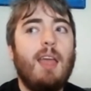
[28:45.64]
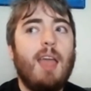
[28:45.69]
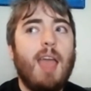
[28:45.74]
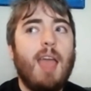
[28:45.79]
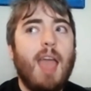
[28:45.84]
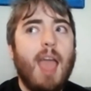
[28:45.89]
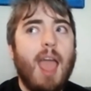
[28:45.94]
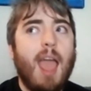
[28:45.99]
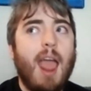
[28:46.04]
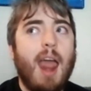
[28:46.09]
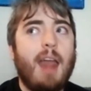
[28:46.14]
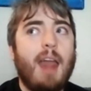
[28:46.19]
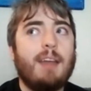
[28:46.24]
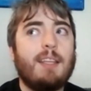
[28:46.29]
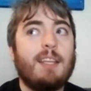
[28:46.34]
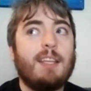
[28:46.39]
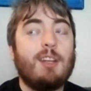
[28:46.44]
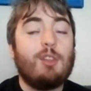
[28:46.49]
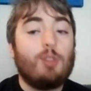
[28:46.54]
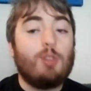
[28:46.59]
And
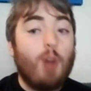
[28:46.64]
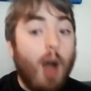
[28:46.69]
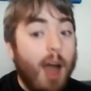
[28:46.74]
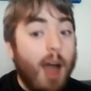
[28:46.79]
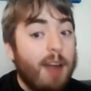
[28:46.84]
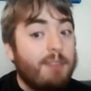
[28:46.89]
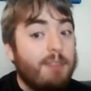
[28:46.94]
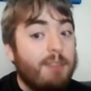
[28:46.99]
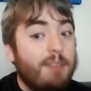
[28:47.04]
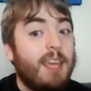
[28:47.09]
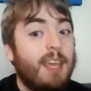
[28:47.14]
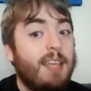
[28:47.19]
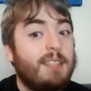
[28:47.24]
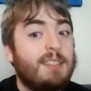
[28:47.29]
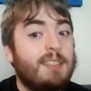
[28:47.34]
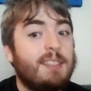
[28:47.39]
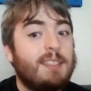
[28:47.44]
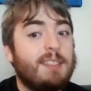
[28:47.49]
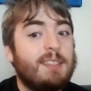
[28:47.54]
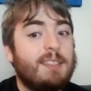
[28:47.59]
in a lot of
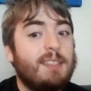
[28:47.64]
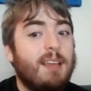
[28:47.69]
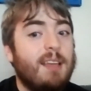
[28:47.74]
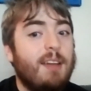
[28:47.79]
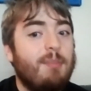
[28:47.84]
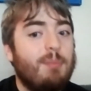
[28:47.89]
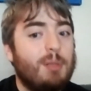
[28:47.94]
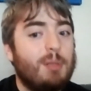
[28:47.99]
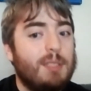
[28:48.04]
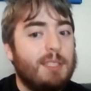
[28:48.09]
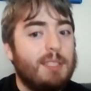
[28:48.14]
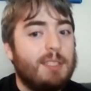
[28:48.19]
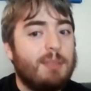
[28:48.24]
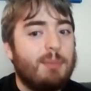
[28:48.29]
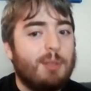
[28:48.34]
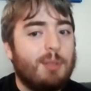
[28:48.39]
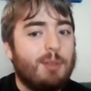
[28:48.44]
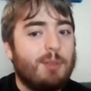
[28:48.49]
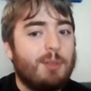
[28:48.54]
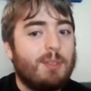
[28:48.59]
cases of police
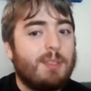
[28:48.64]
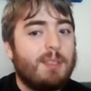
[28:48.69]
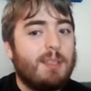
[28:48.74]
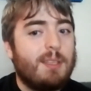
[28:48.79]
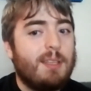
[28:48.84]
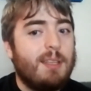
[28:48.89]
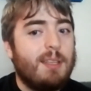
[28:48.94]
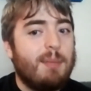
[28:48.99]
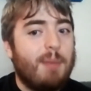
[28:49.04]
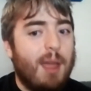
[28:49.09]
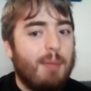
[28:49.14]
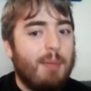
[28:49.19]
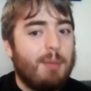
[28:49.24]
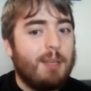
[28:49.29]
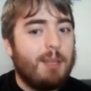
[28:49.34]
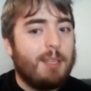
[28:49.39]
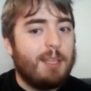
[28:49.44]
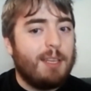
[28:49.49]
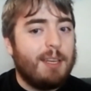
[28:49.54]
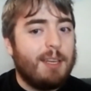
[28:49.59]
abuse, in my
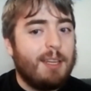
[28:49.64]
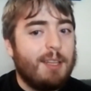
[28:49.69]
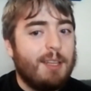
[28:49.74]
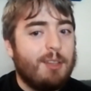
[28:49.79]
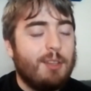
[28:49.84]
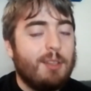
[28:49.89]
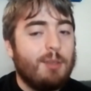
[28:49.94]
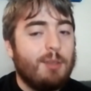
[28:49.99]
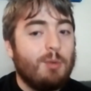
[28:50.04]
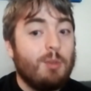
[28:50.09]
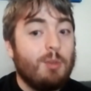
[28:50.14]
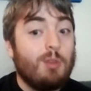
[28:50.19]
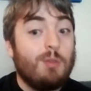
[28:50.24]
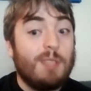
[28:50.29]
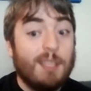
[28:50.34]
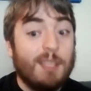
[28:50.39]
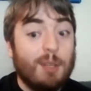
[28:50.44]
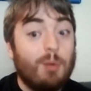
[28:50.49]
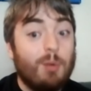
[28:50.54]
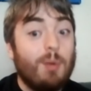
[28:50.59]
opinion, you
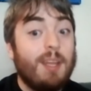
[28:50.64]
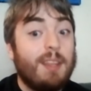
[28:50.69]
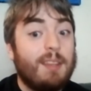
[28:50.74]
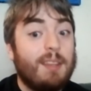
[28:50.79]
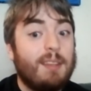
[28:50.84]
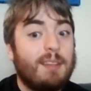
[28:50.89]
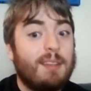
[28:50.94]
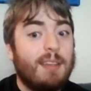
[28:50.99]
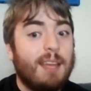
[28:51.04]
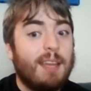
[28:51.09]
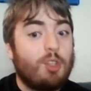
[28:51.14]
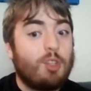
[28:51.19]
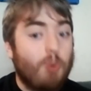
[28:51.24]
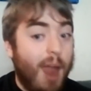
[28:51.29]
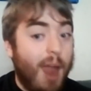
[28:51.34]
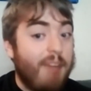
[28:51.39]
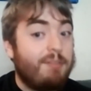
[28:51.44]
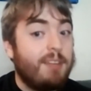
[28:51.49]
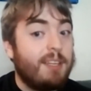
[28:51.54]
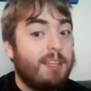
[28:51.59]
deal with like
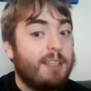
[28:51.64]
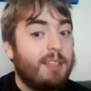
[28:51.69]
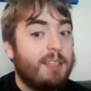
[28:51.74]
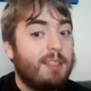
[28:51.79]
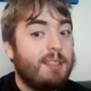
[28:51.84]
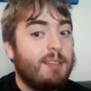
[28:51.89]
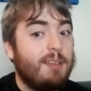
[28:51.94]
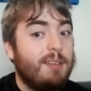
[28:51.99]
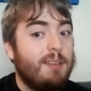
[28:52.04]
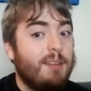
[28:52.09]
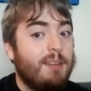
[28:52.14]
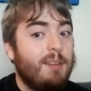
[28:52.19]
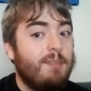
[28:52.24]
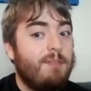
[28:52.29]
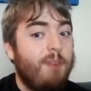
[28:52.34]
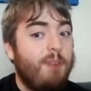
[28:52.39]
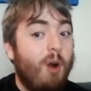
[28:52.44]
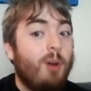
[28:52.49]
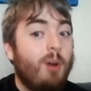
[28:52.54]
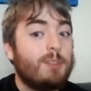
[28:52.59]
traffic
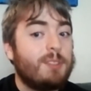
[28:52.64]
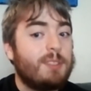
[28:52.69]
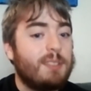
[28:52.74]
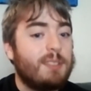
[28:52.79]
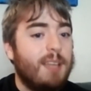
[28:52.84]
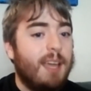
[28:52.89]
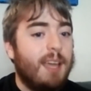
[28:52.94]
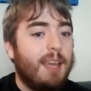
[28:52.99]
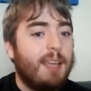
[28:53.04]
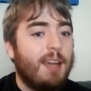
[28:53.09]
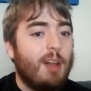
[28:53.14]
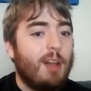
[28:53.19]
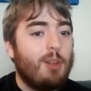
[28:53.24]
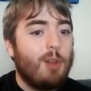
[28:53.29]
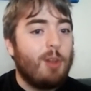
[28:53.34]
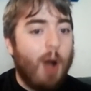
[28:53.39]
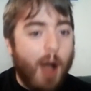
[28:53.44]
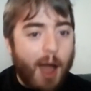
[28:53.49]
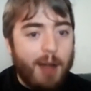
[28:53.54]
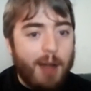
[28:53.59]
faults. Like a
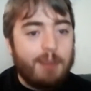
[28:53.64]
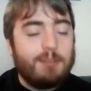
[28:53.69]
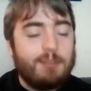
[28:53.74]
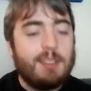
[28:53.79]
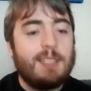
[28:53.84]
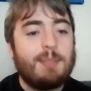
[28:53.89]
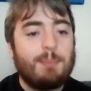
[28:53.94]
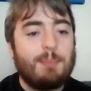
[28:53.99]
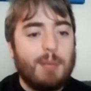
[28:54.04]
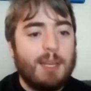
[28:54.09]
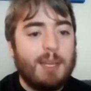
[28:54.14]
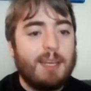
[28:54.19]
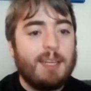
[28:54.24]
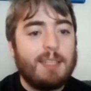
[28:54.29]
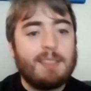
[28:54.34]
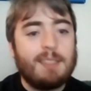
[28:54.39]
lot of these beatings and